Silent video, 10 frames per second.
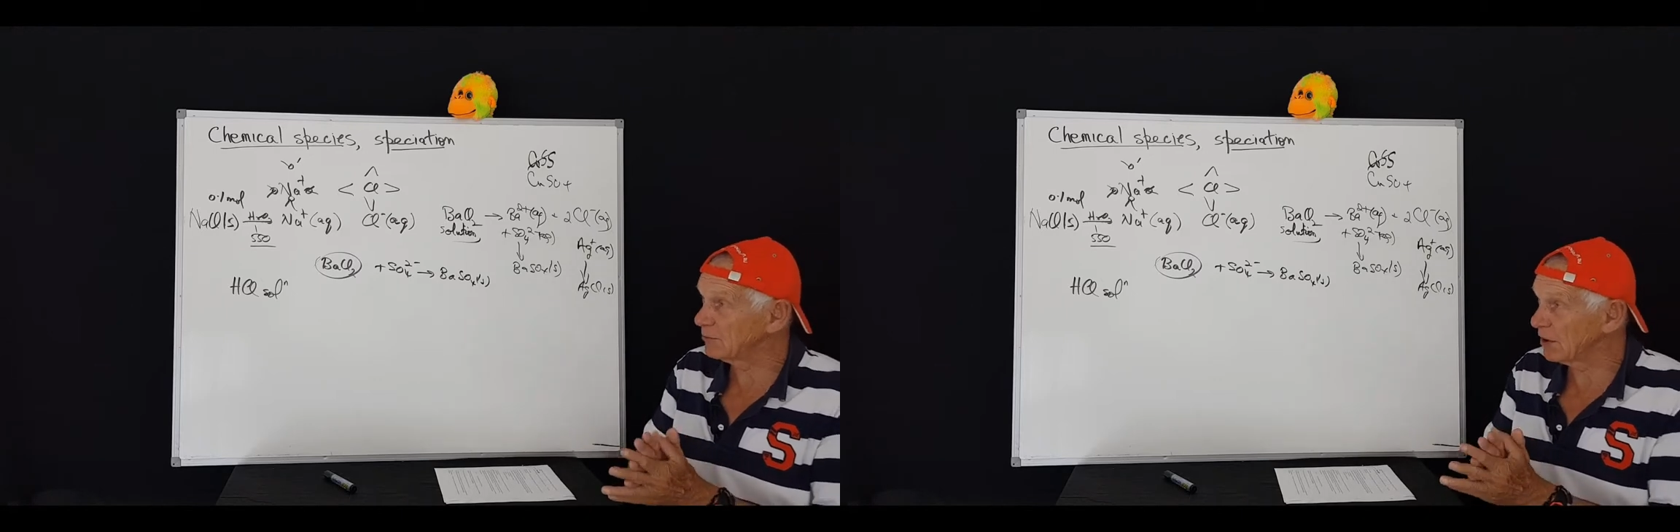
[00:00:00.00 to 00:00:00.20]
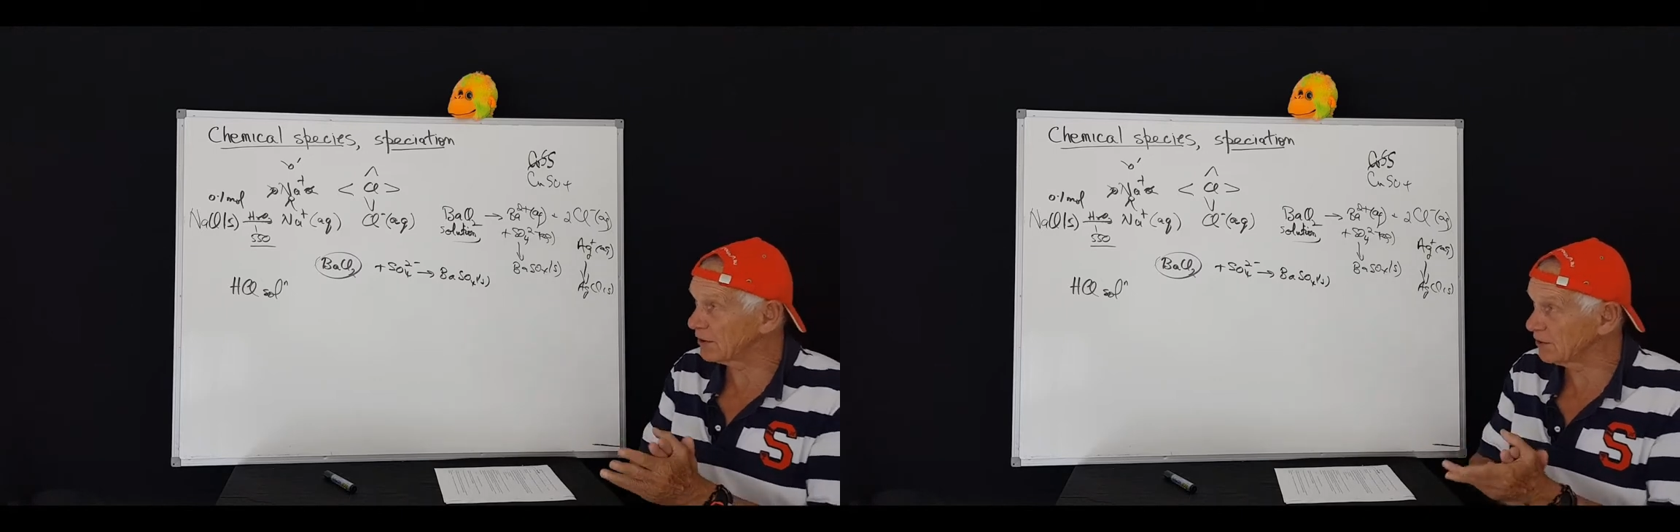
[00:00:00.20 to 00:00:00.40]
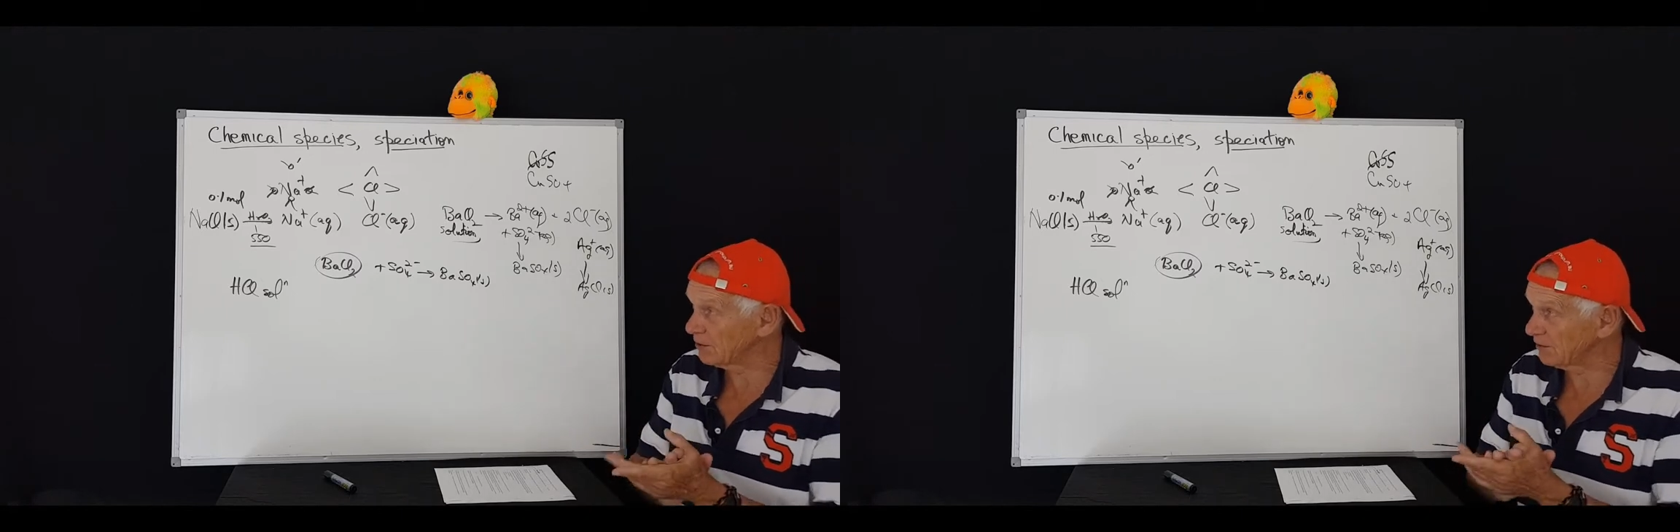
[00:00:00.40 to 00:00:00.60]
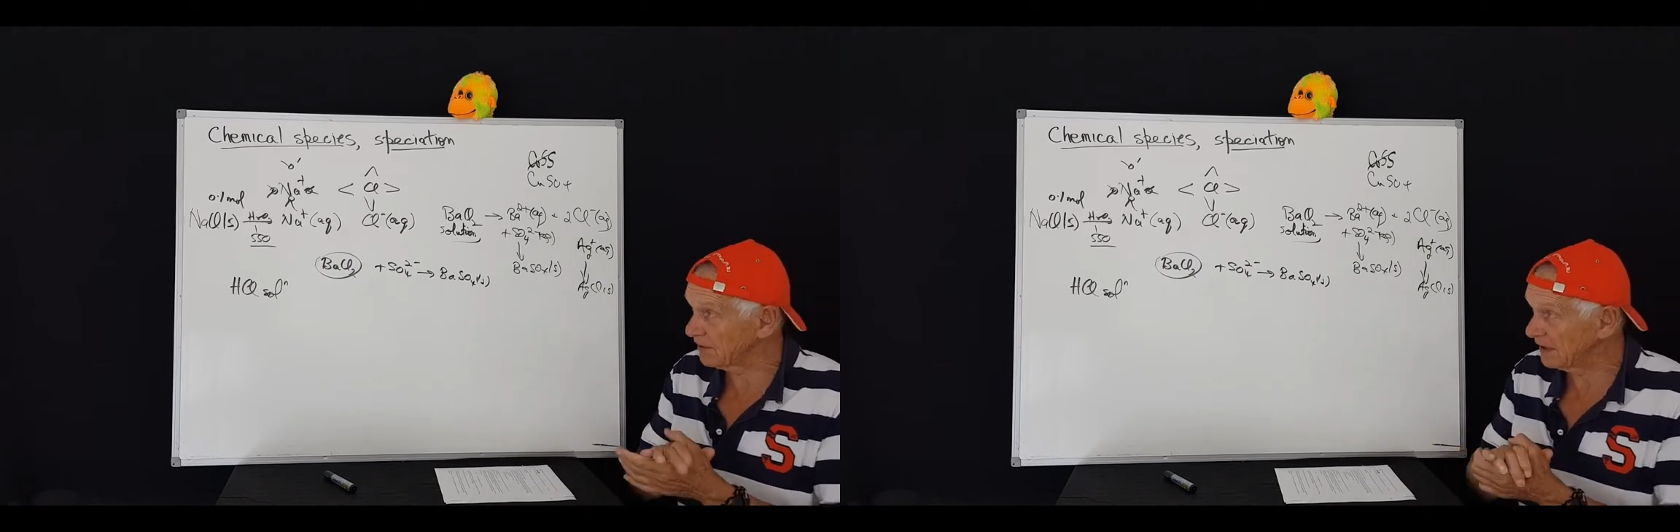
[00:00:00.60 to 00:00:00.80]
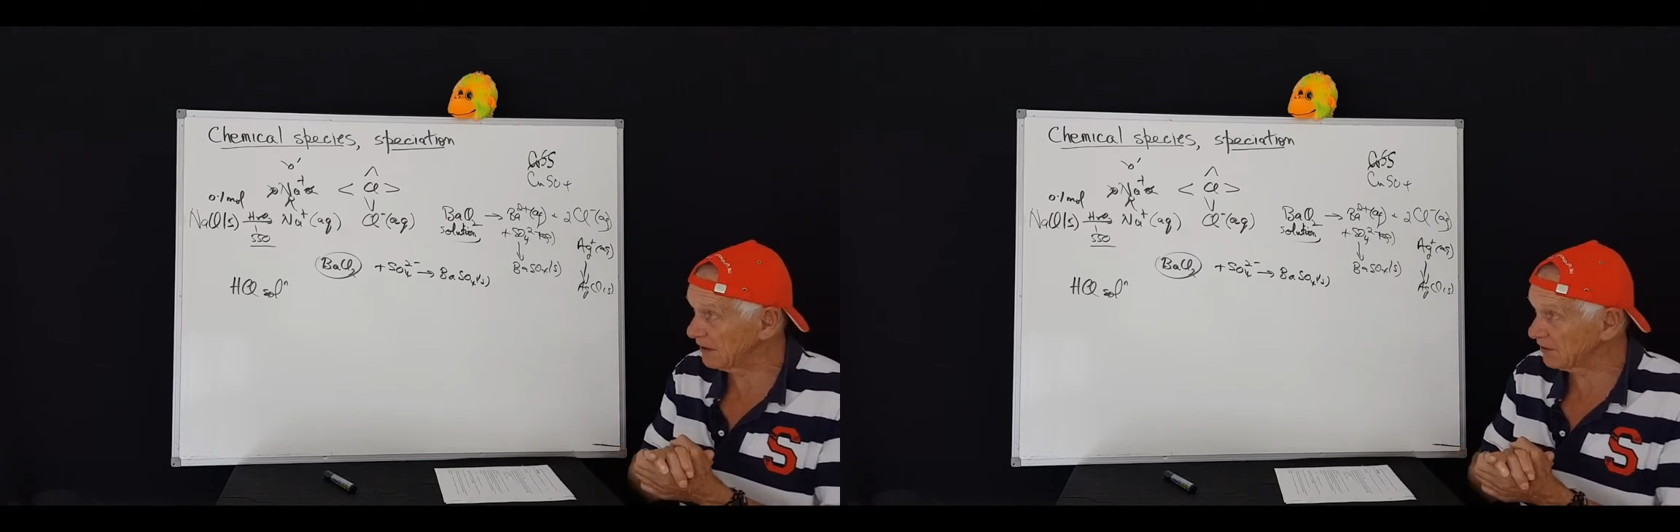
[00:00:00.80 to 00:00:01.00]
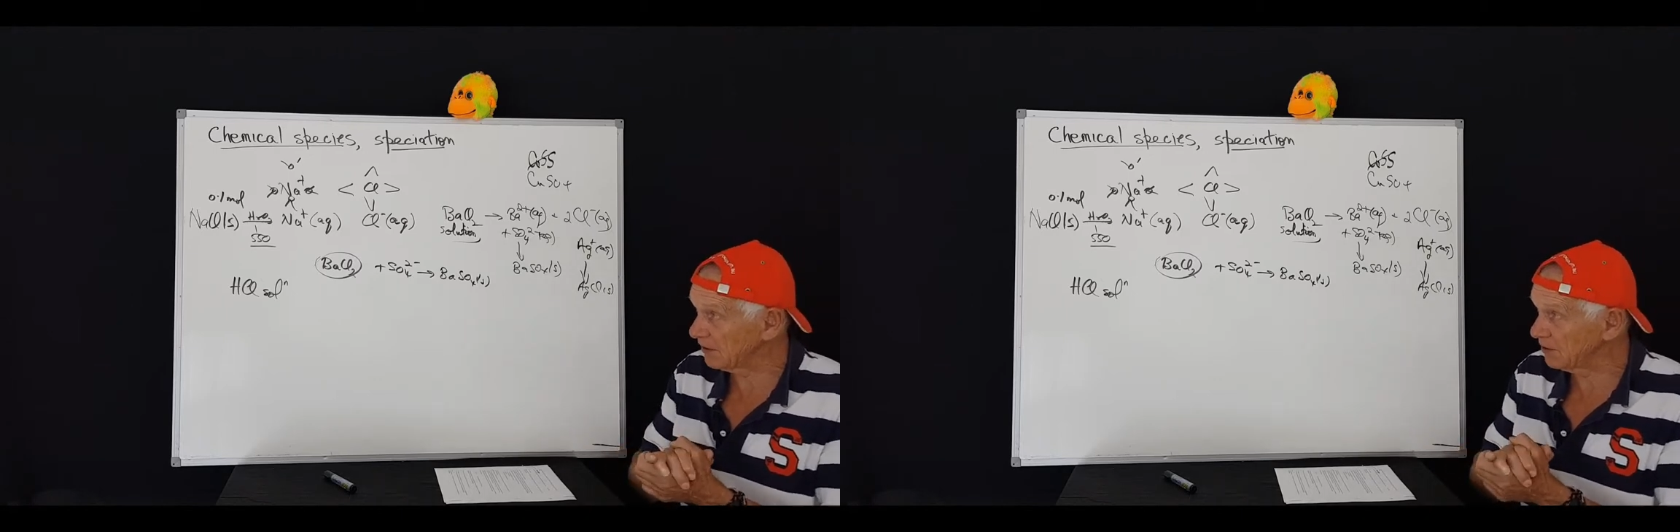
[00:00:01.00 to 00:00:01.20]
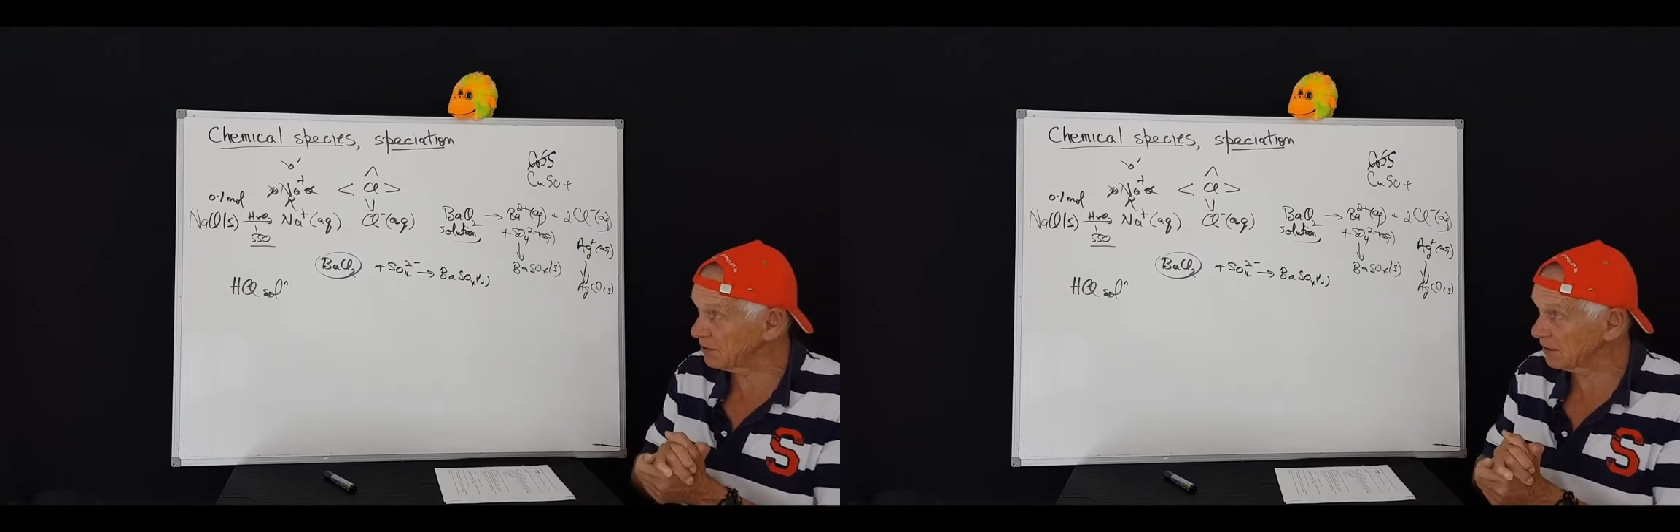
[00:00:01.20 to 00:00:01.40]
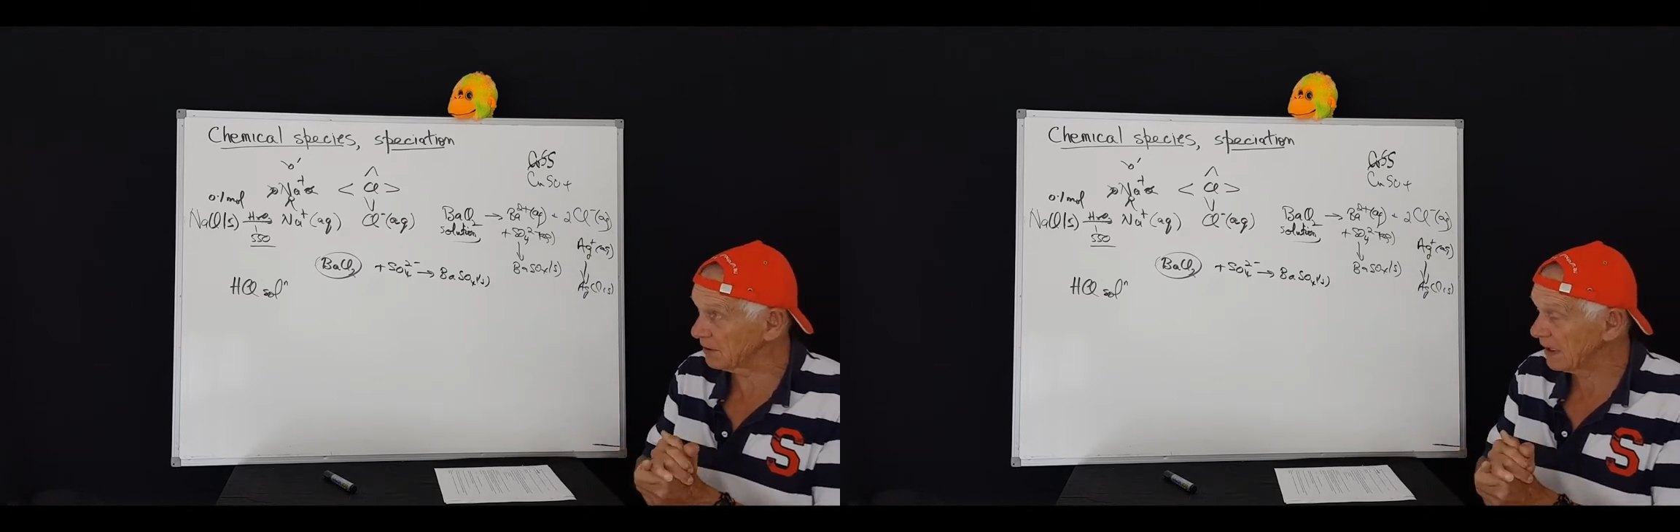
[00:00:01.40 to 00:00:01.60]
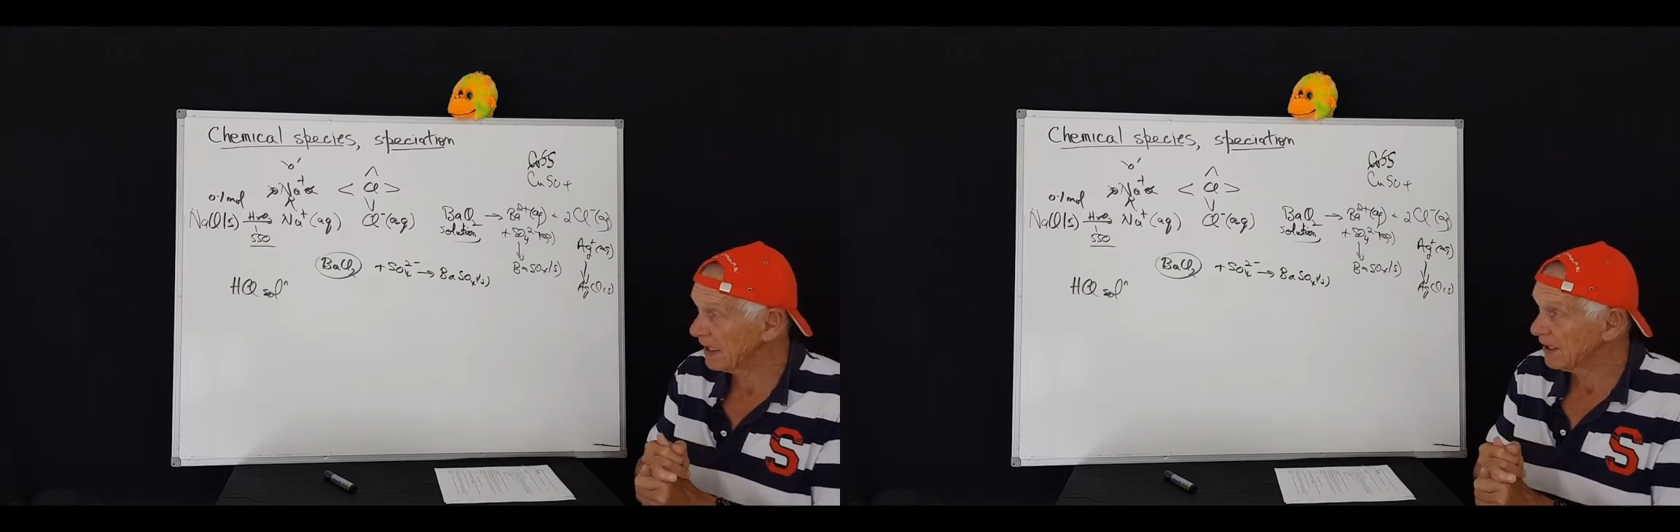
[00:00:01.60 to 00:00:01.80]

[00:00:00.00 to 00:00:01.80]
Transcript: molecules in that solution.